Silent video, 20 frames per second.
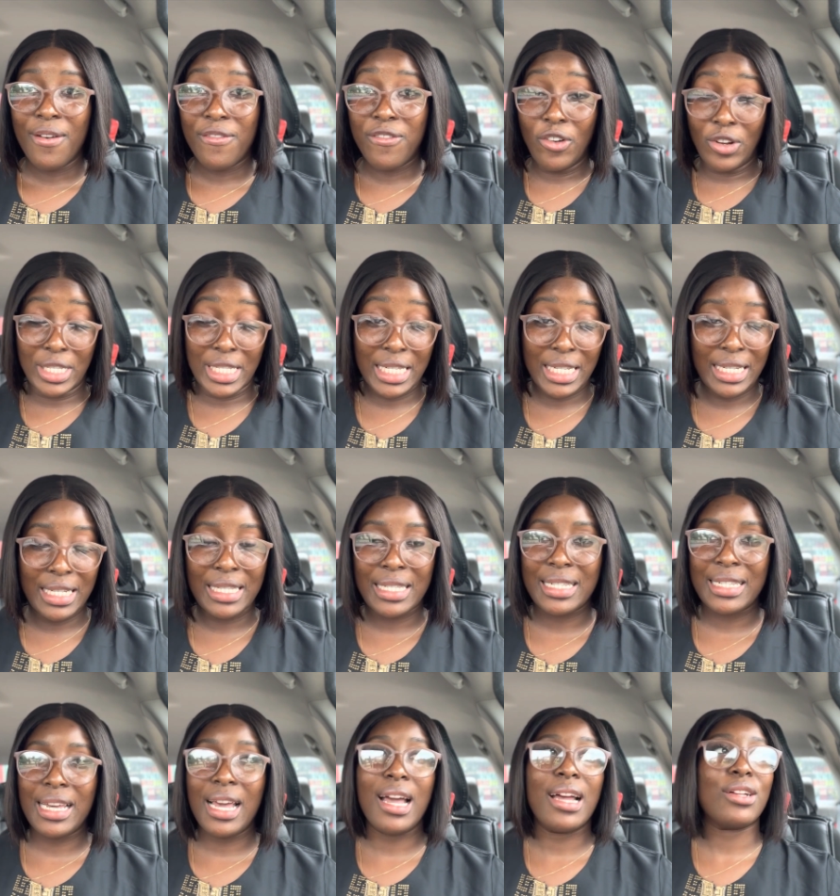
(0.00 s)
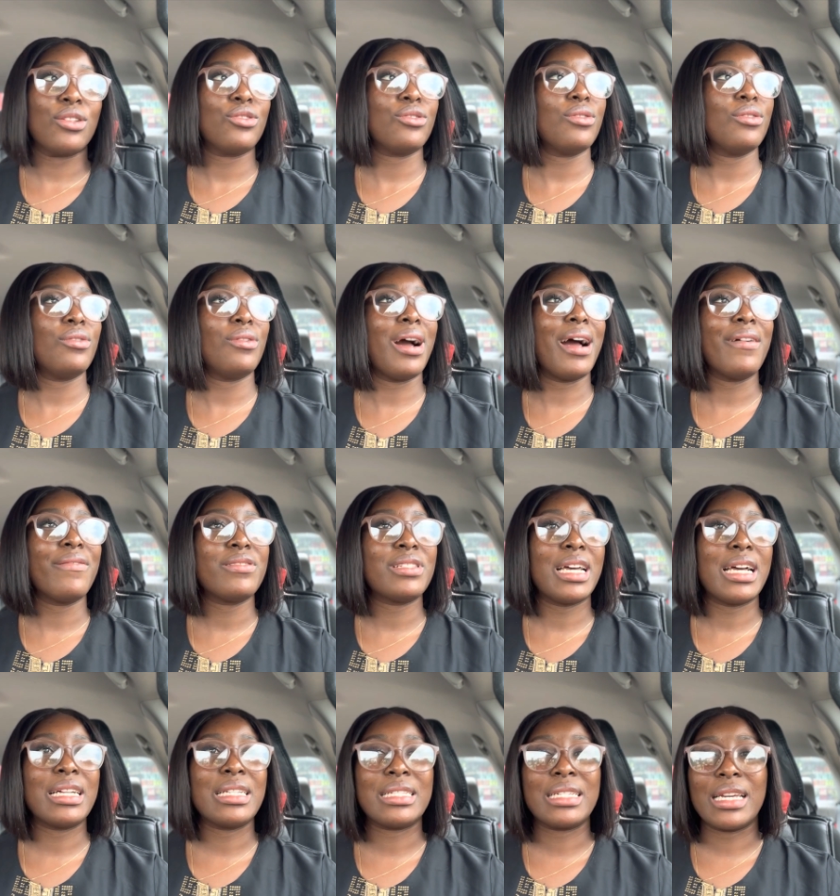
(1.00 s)
14th. Yeah. So
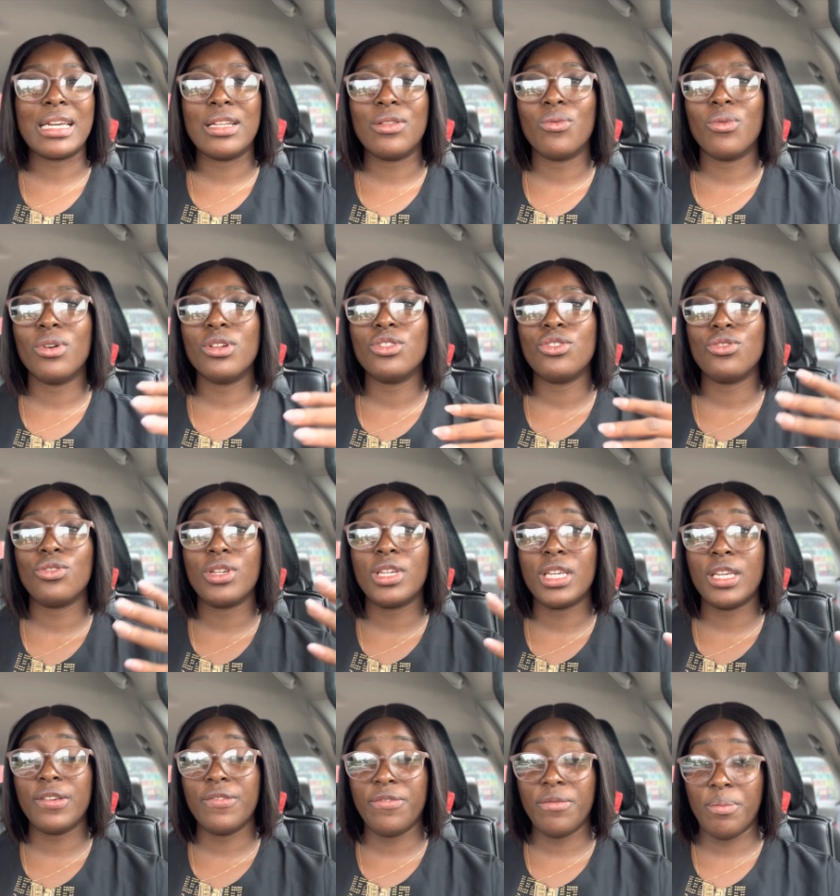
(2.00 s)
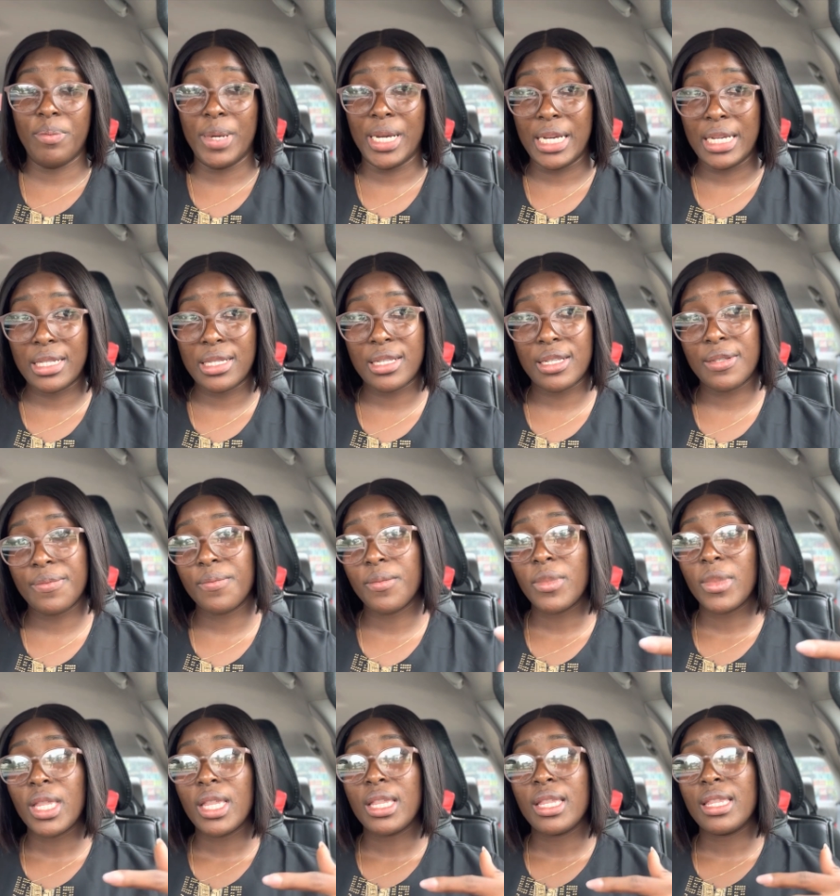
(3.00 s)
after that, once you give birth,
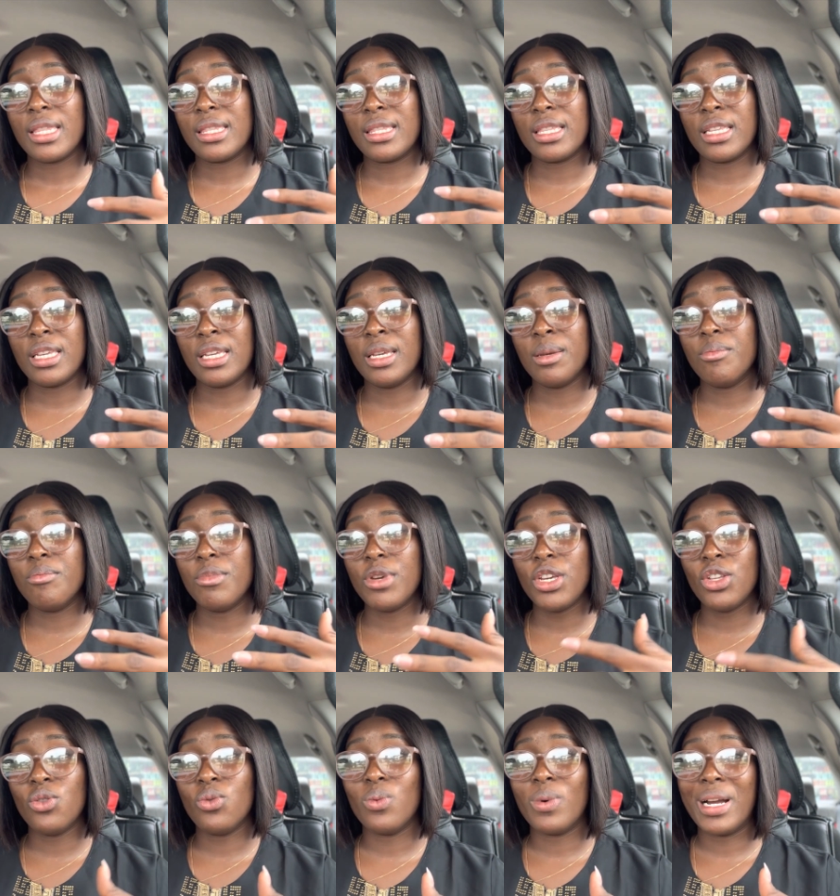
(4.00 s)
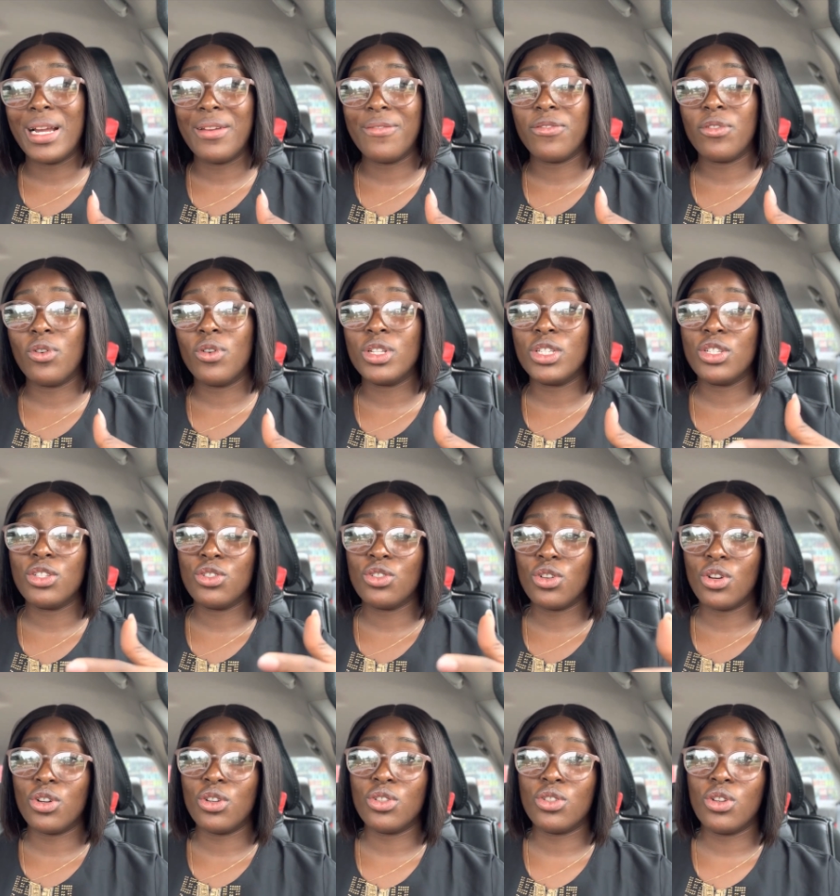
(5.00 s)
the midwife or the
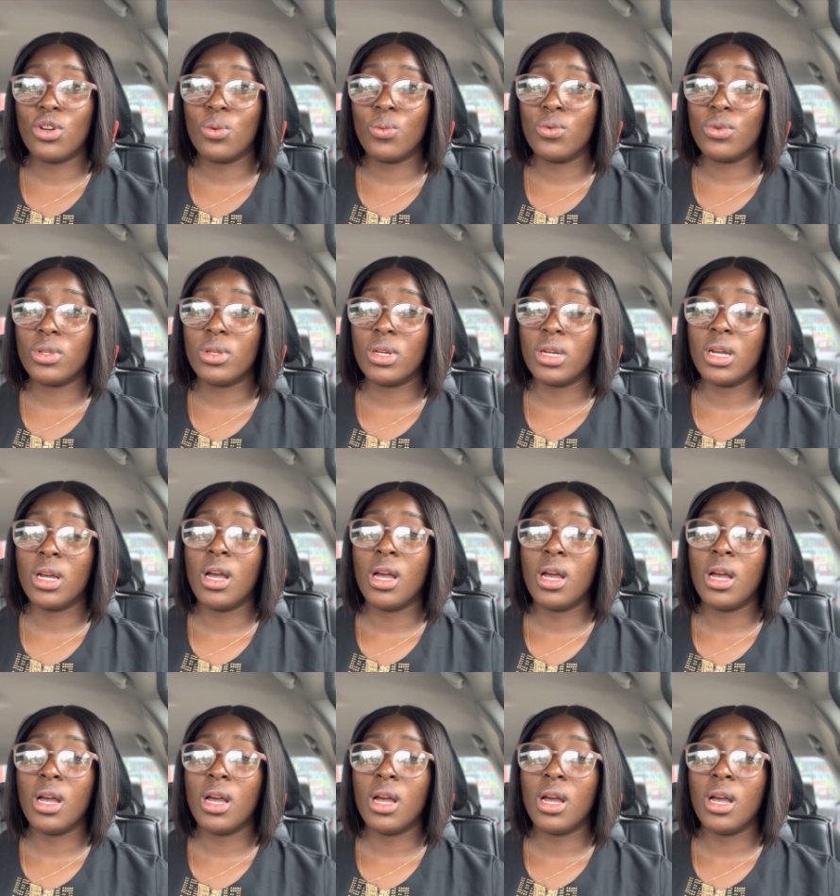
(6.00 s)
doctor would